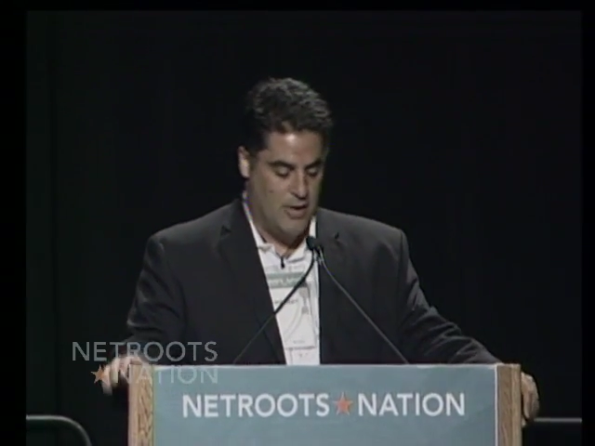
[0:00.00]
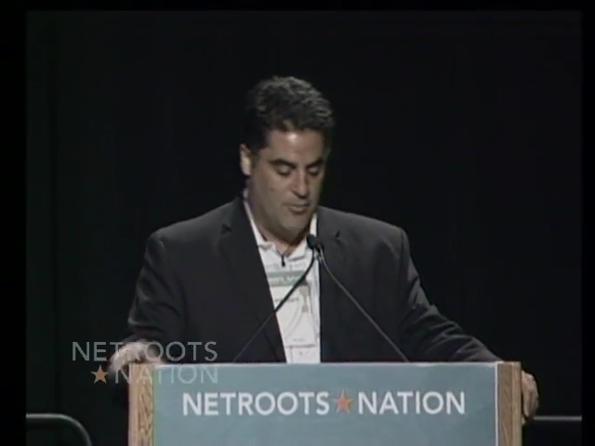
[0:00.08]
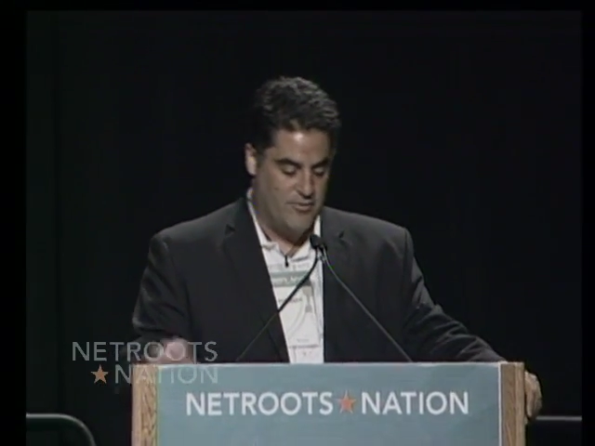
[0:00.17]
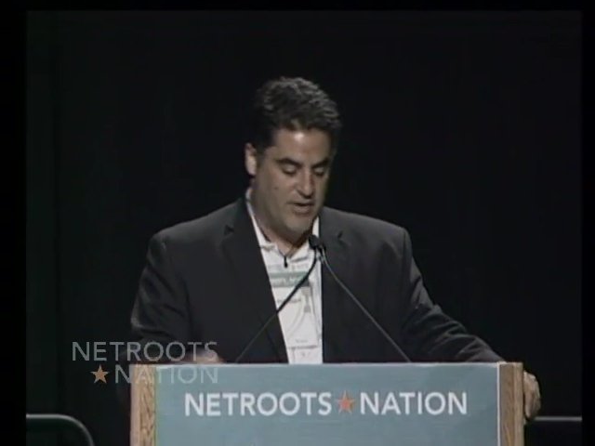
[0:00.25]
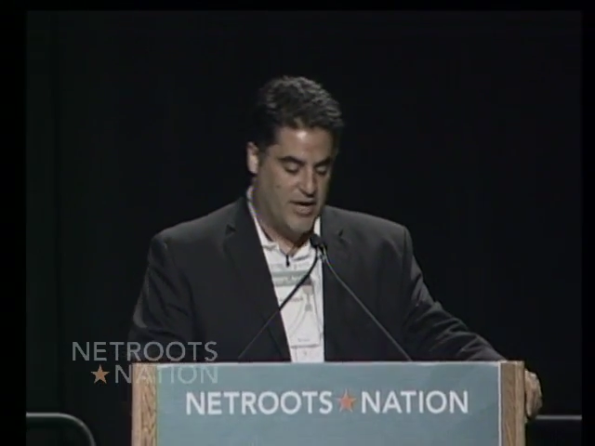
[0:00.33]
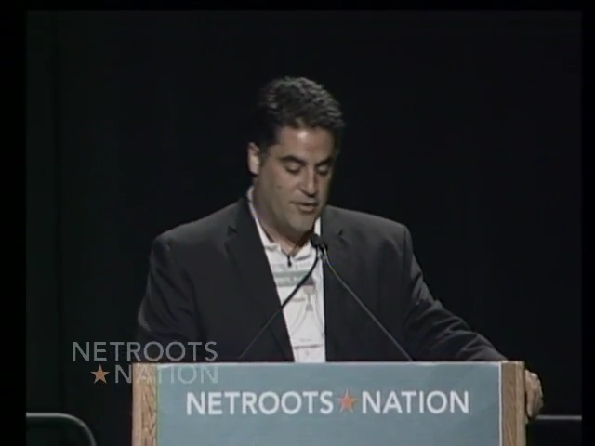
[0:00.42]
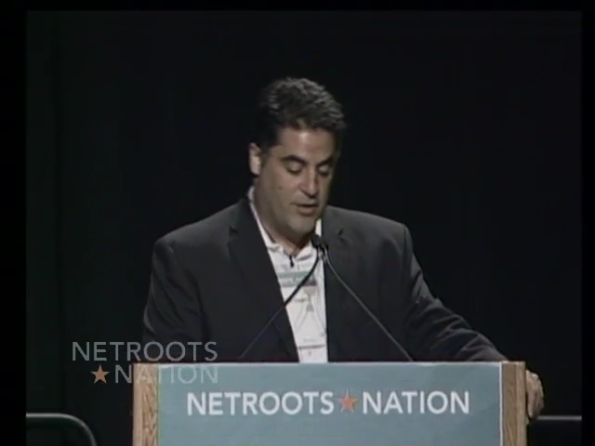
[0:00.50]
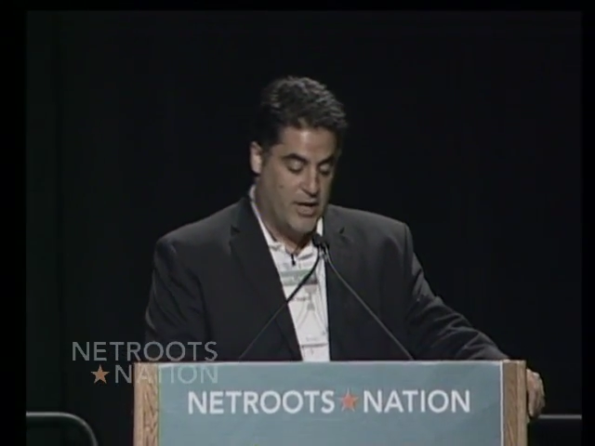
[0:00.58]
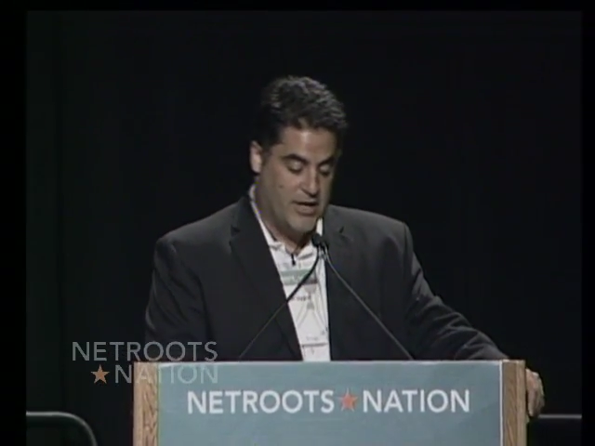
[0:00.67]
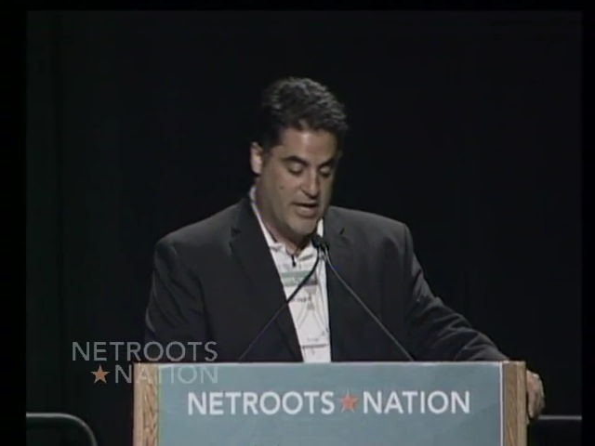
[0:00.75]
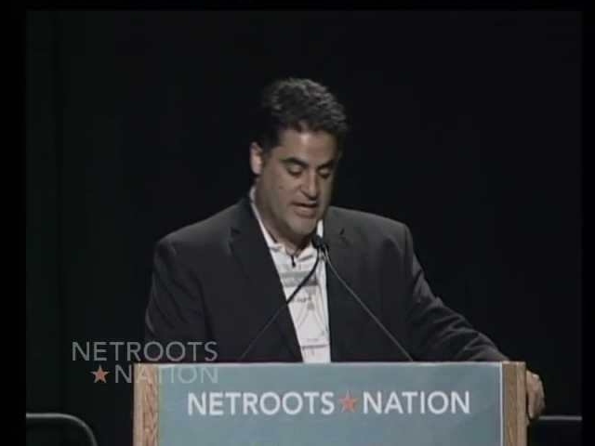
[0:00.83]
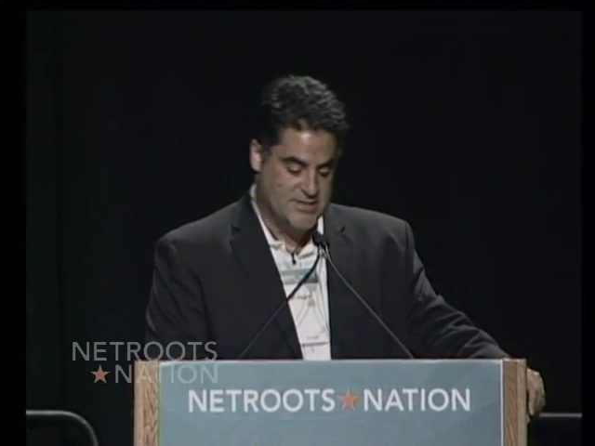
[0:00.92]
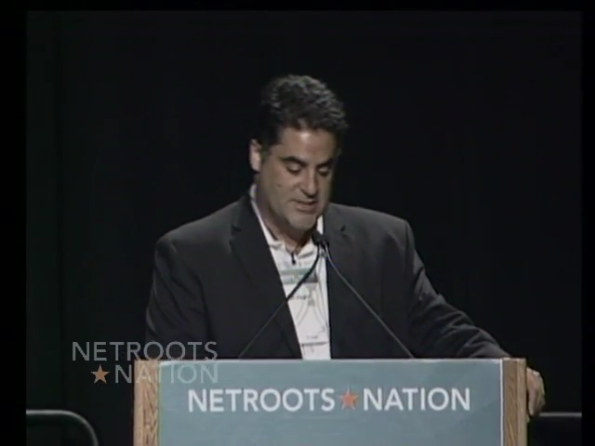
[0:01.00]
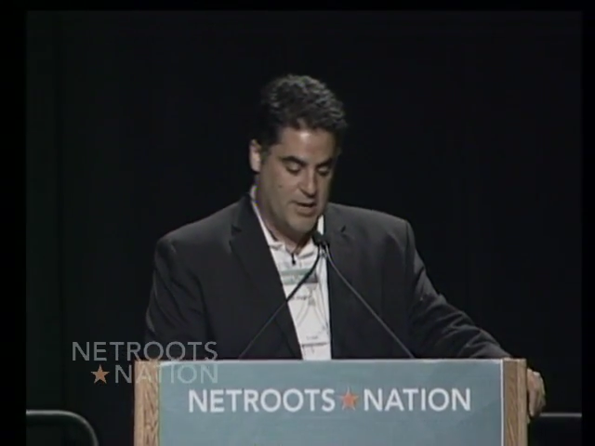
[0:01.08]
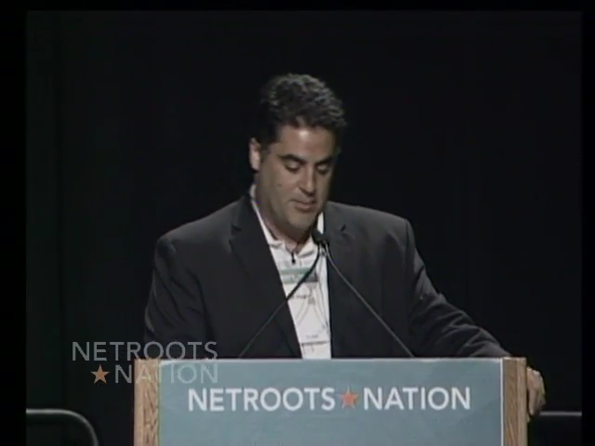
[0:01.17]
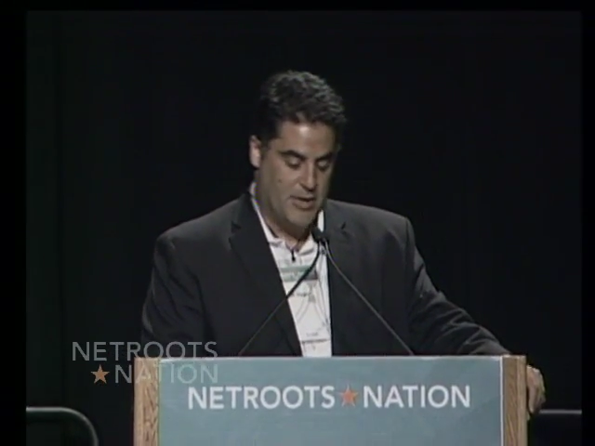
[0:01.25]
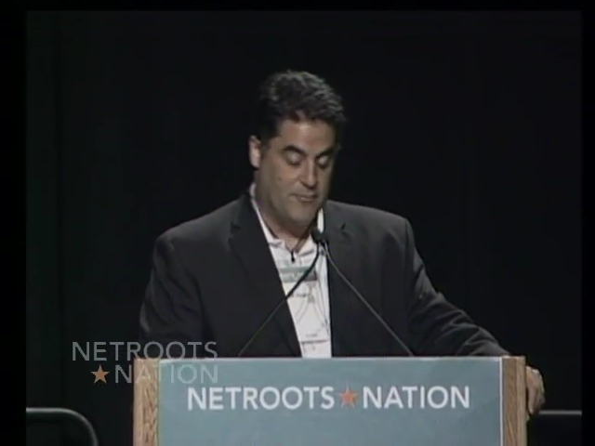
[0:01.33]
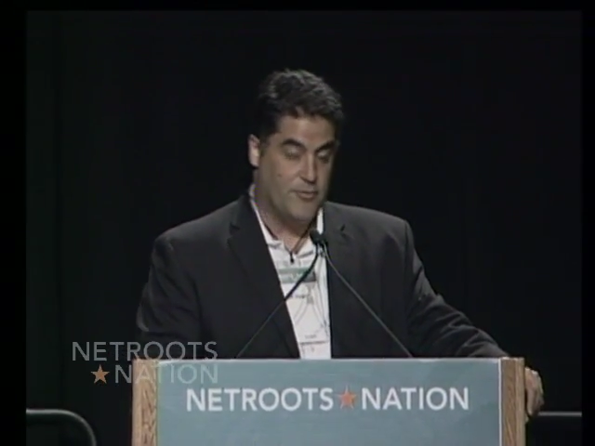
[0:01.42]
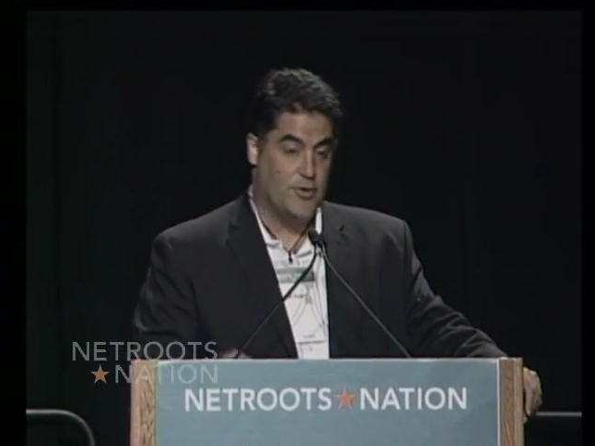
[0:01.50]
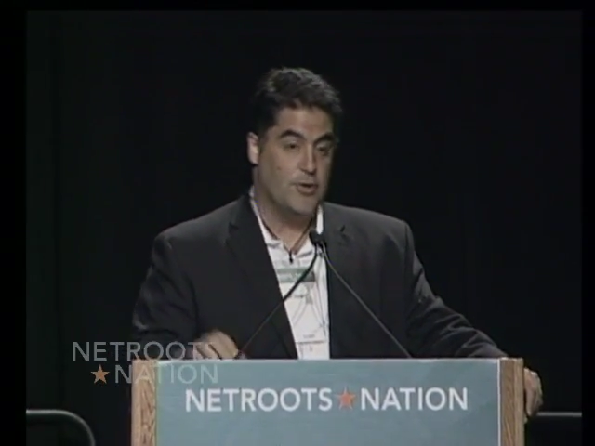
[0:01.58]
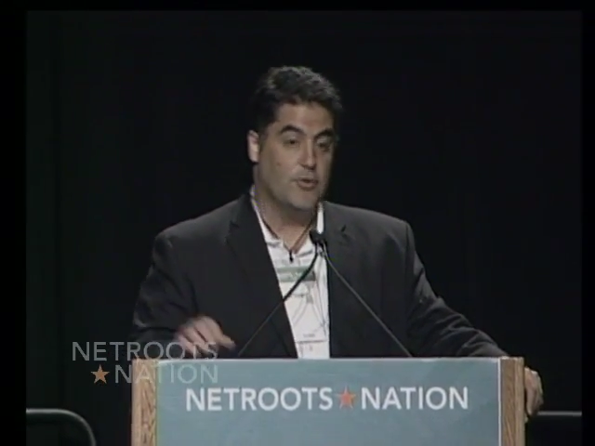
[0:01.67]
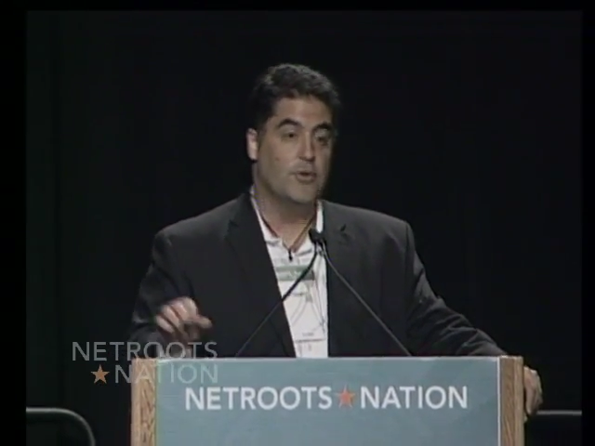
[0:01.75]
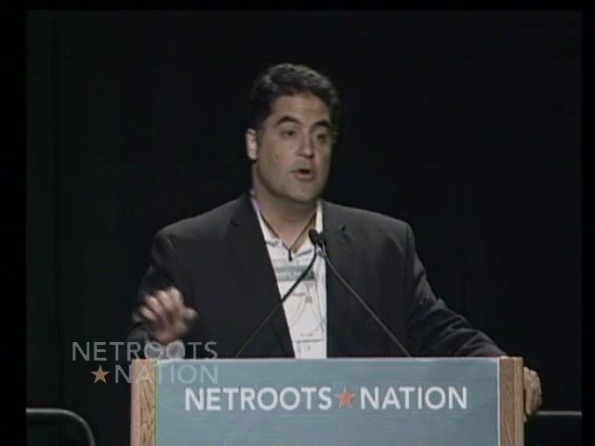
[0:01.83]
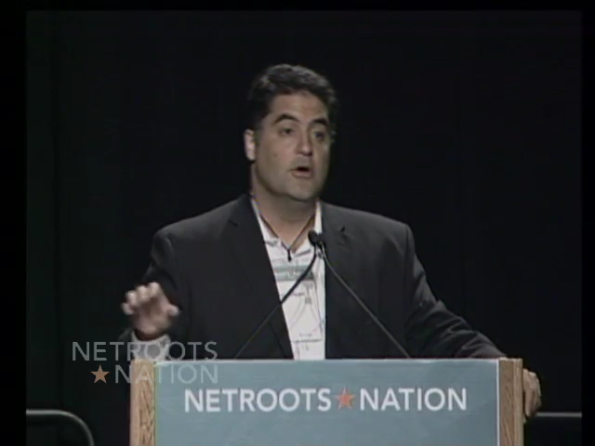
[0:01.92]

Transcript: We've got a great guest coming up for you